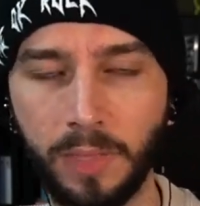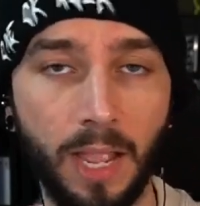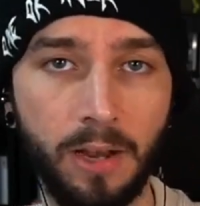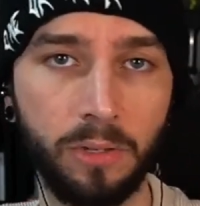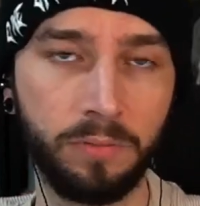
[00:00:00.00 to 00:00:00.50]

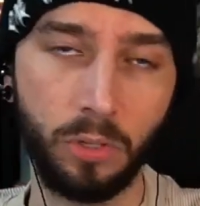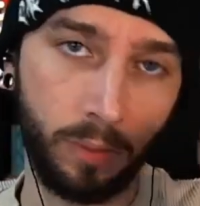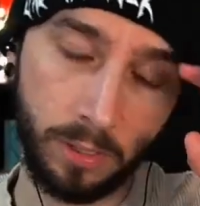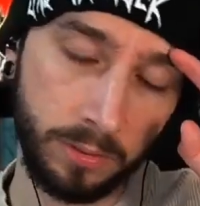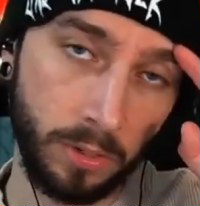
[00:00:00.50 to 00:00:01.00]
I don't even know
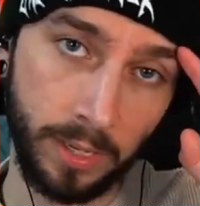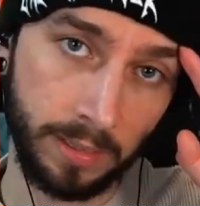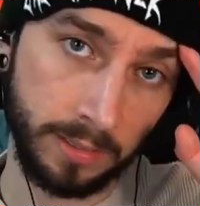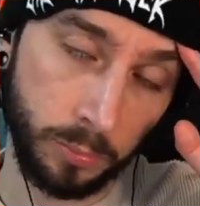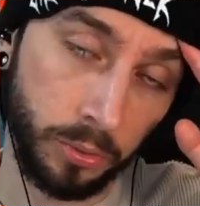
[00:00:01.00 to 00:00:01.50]
where I was going at
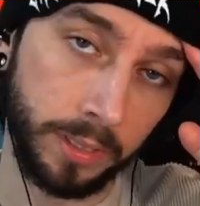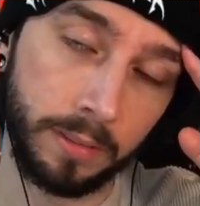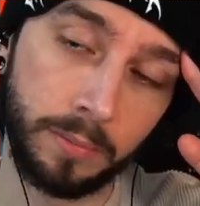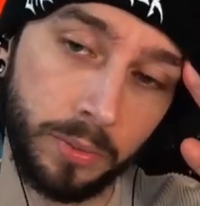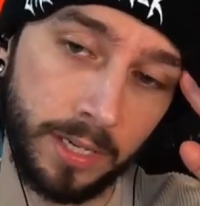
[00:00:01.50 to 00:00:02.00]
this point
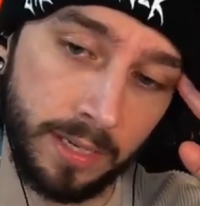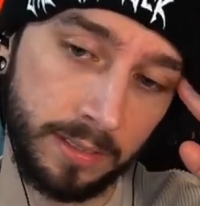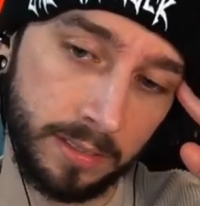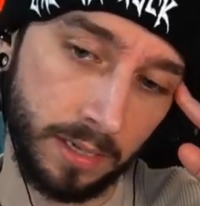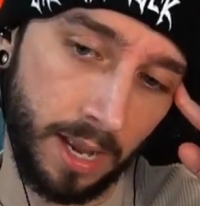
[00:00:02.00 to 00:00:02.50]

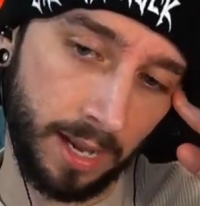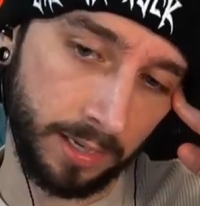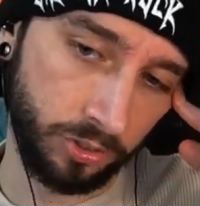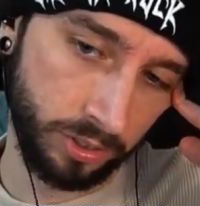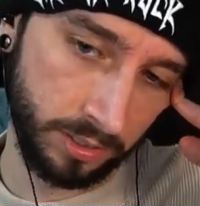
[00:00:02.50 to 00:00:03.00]
because I
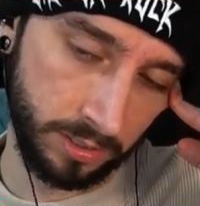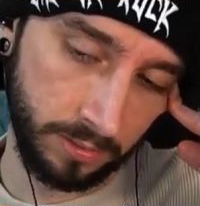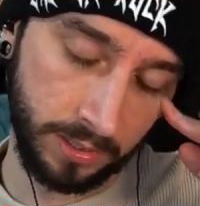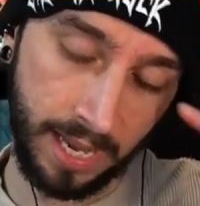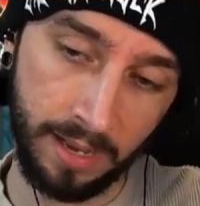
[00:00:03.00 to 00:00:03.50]
just
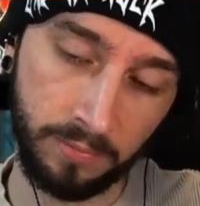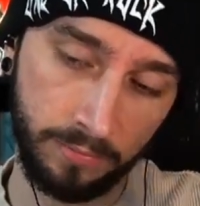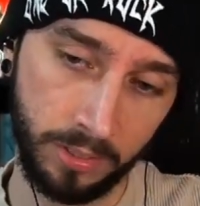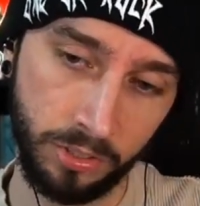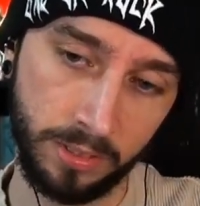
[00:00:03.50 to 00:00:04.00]
can't
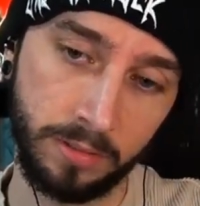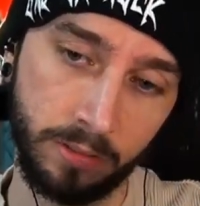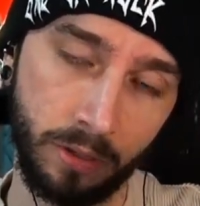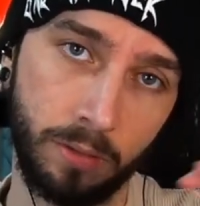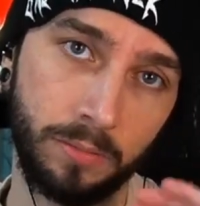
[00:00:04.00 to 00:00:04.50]
function.
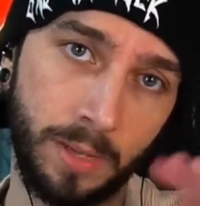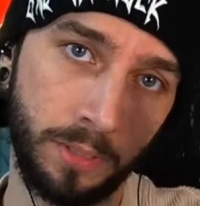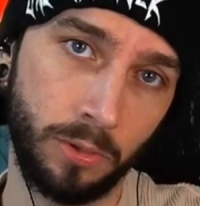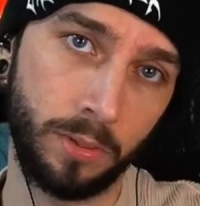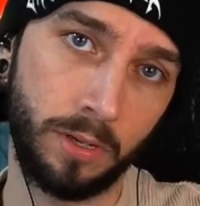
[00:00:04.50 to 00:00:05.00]
So let me
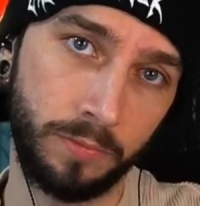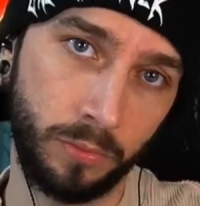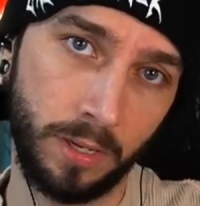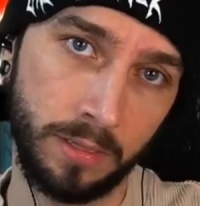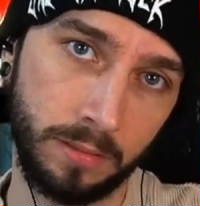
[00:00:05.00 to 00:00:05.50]
know what all of you
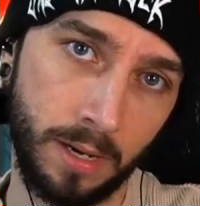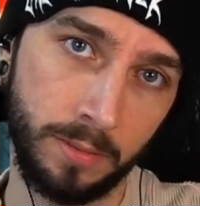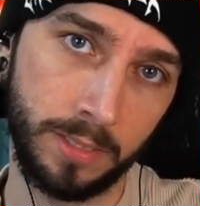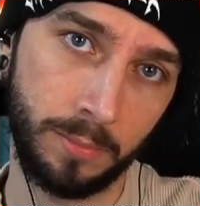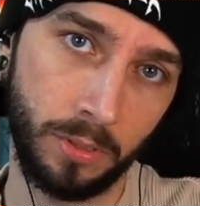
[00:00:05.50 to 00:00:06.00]
thought in the
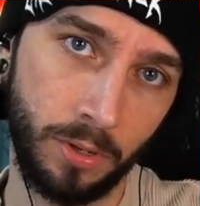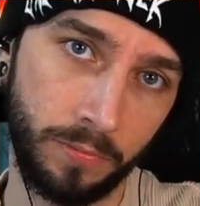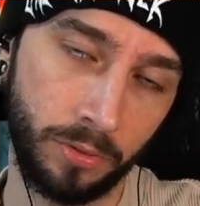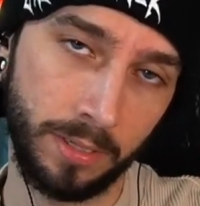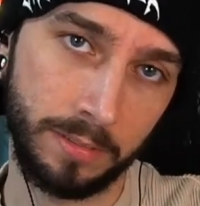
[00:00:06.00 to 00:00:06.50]
comments down below. If
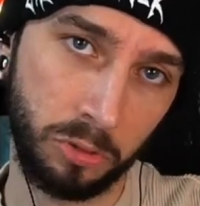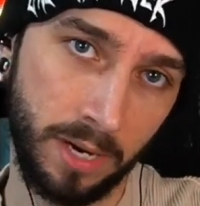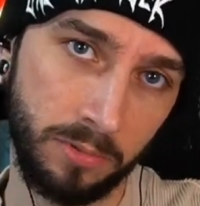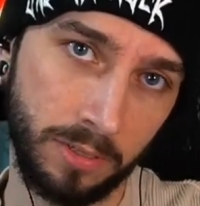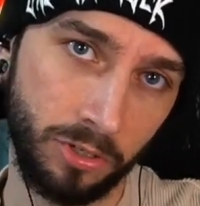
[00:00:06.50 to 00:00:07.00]
you're not
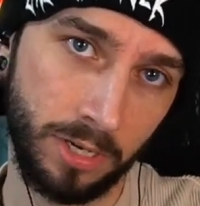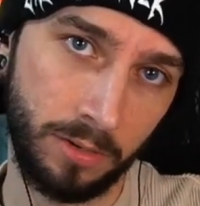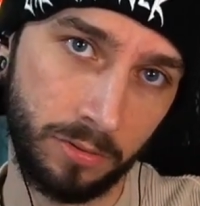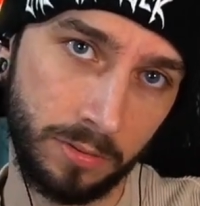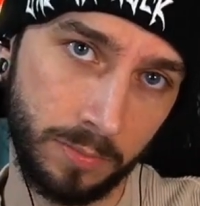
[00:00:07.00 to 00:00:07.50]
subscribed to this
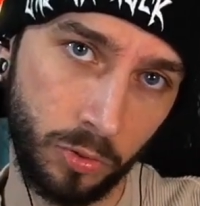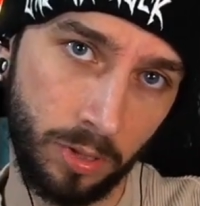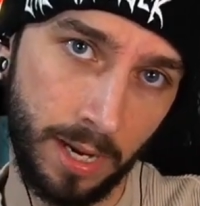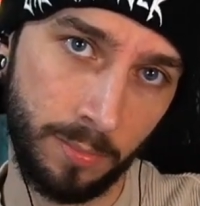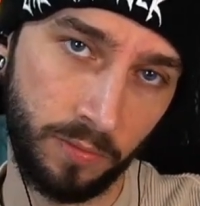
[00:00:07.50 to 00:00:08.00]
channel,
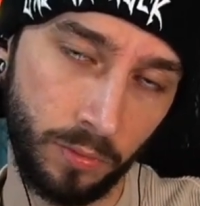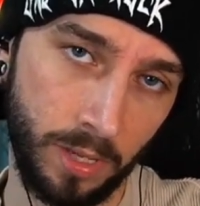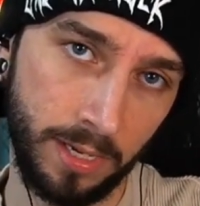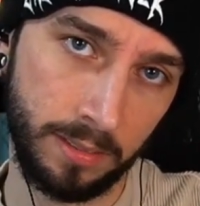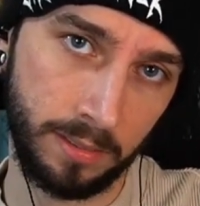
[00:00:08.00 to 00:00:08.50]
subscribe. If you
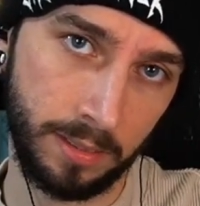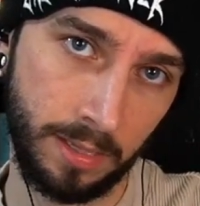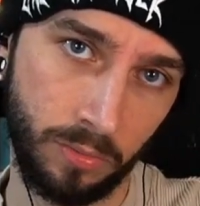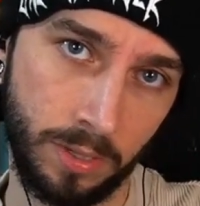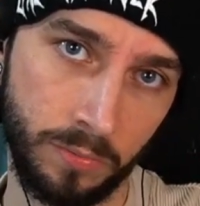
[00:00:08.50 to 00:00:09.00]
liked it, click
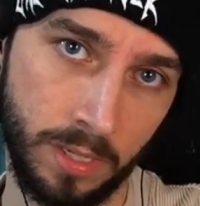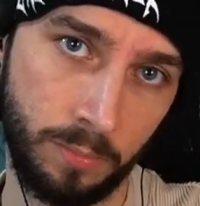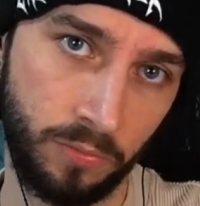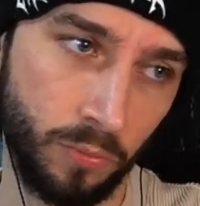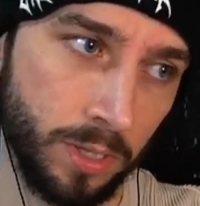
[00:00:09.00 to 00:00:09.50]
that thumbs up.
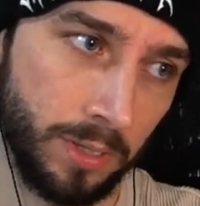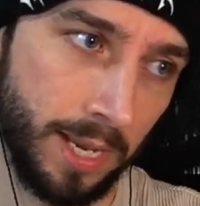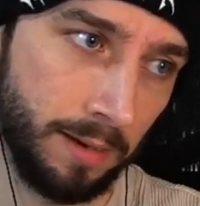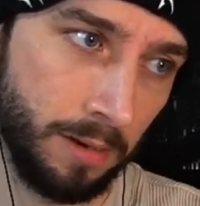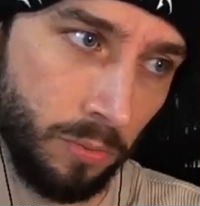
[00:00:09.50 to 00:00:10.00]
If you want to
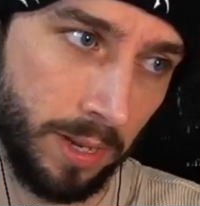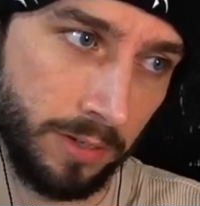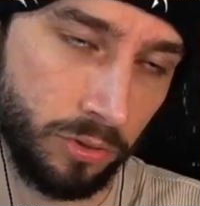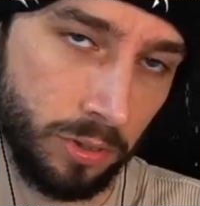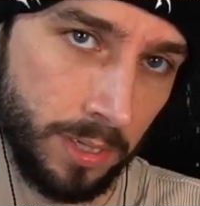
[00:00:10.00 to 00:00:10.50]
hang out while I
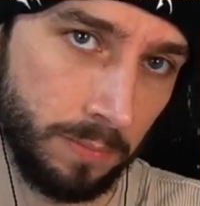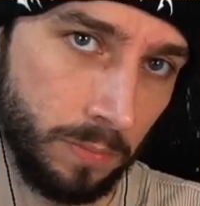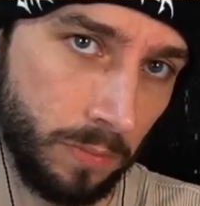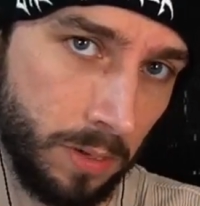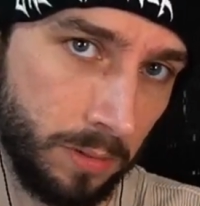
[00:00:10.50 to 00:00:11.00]

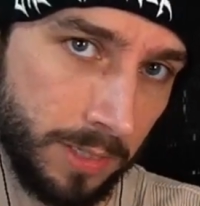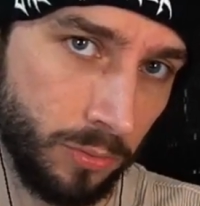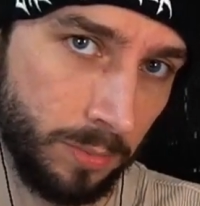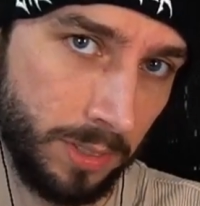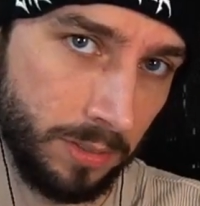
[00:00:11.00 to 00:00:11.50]
stream, all the links
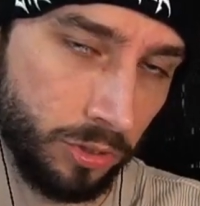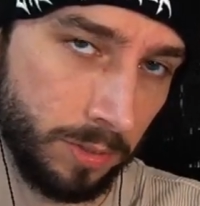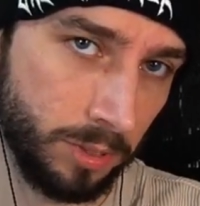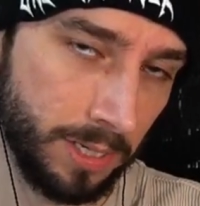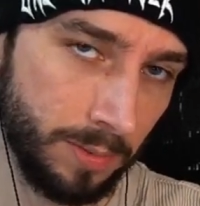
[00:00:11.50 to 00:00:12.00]
will be in the
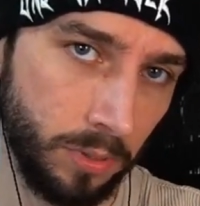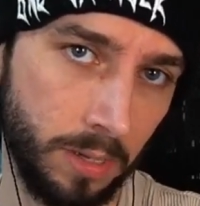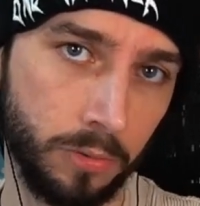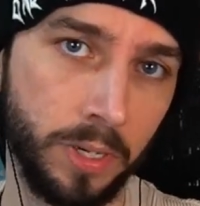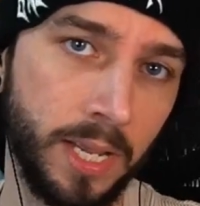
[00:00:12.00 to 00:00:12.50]
description down
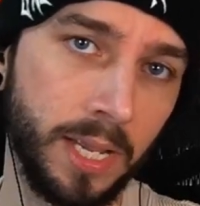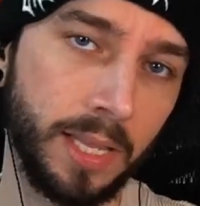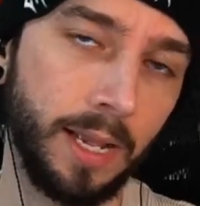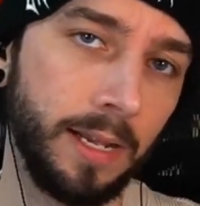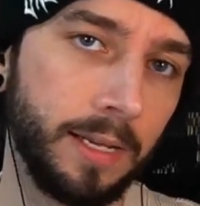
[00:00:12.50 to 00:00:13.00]
below.
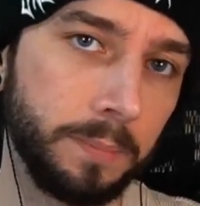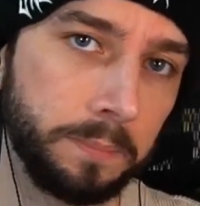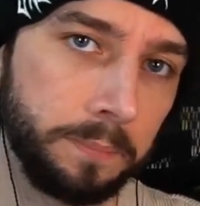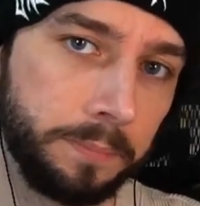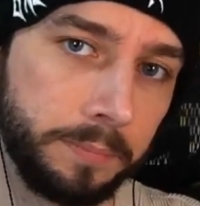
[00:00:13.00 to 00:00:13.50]
Um,